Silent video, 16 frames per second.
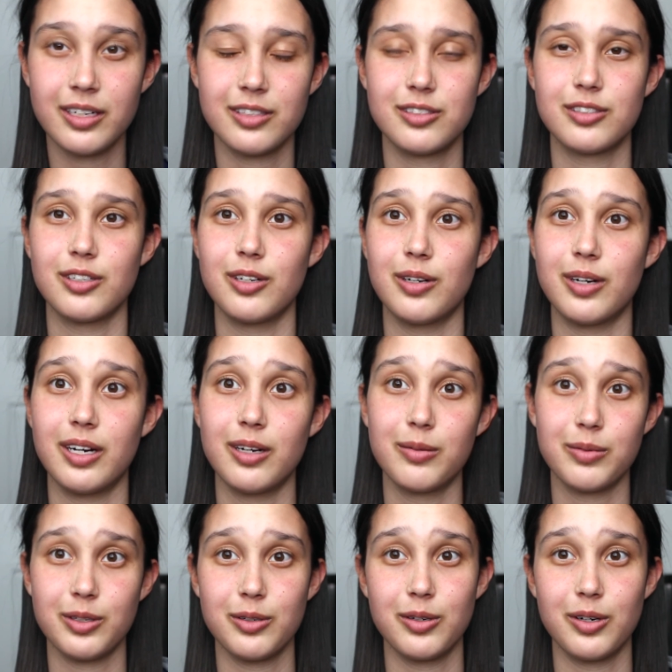So I
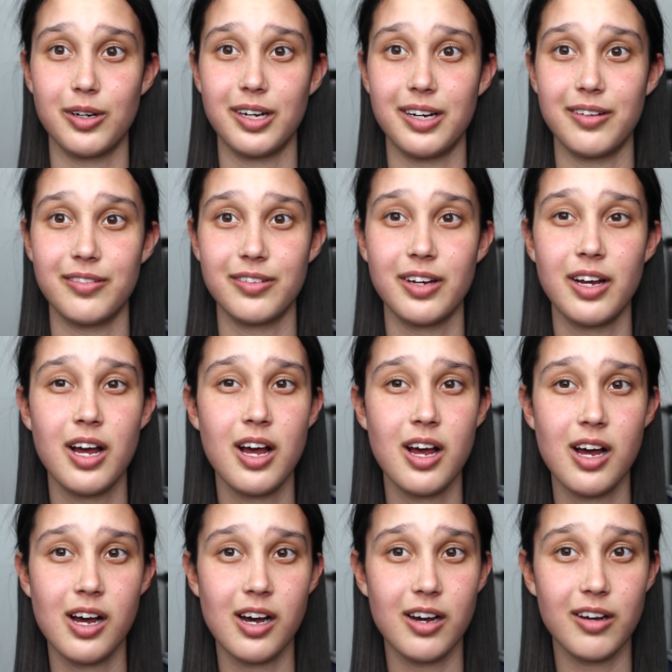hope that you all have
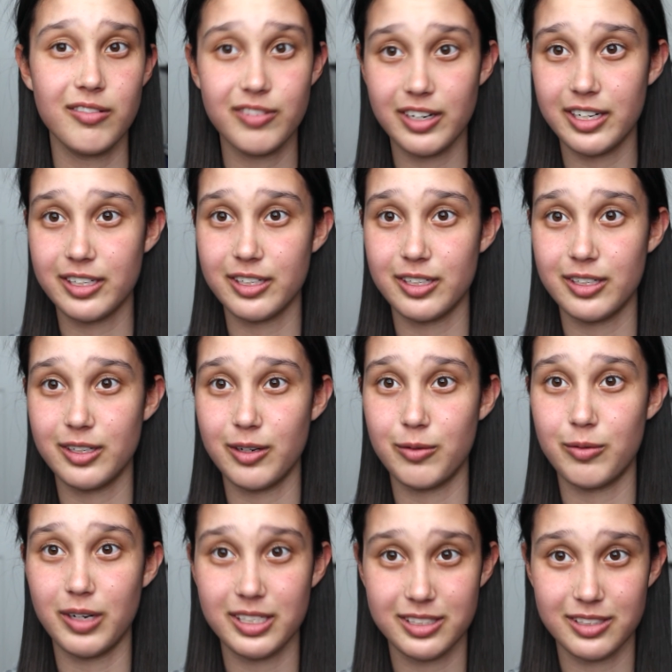a very
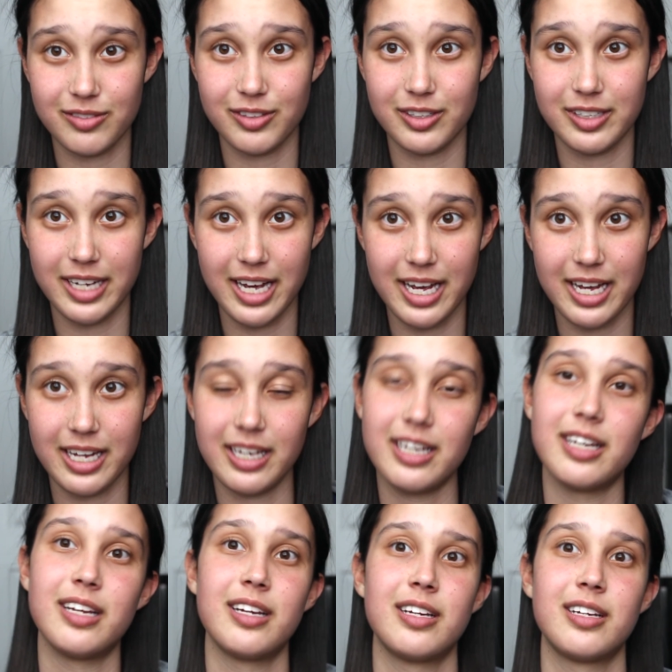good rest of your day,